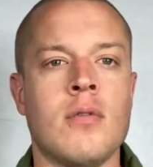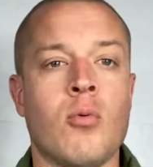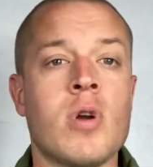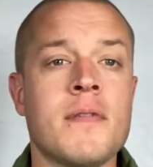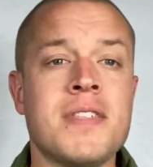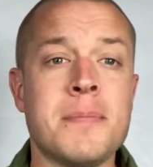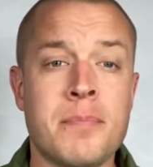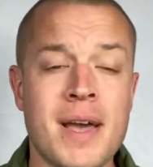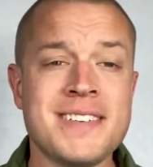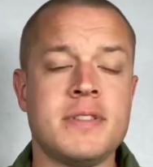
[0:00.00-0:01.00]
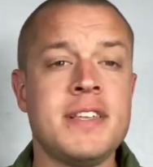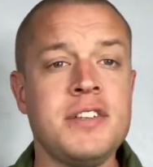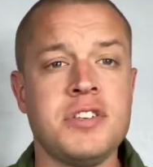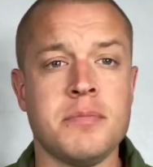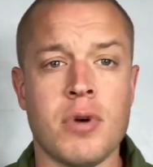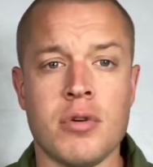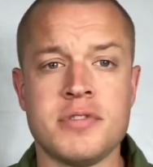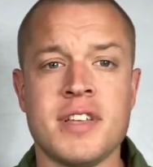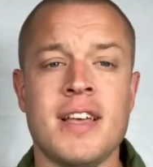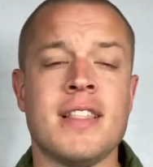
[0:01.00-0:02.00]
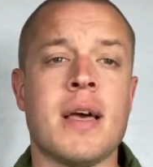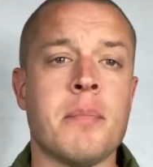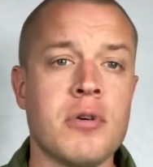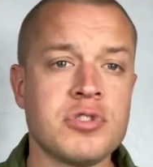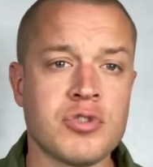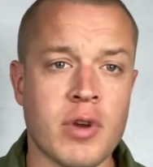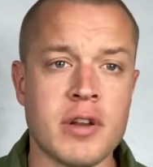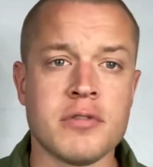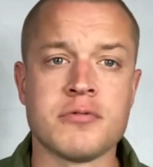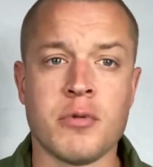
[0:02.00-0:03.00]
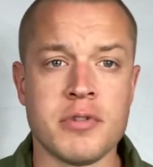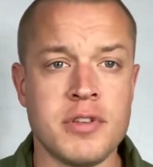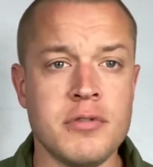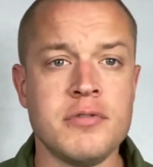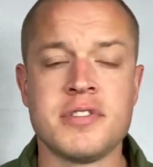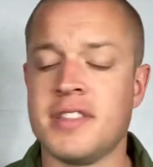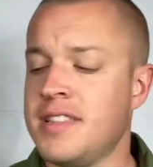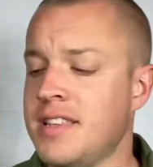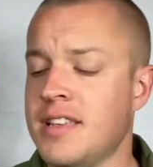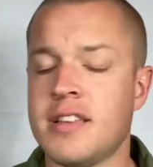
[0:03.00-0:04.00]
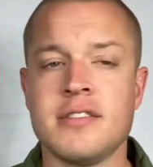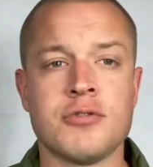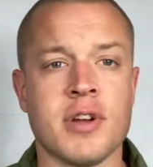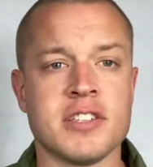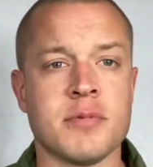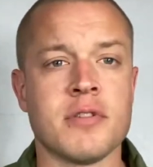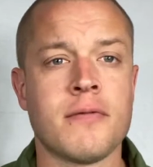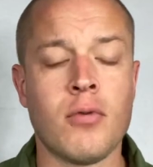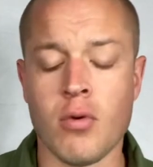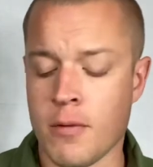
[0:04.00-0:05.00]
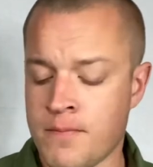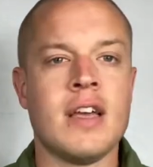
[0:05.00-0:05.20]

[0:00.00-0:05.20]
one of the best teaching modes that most trainers will use the transmitter for.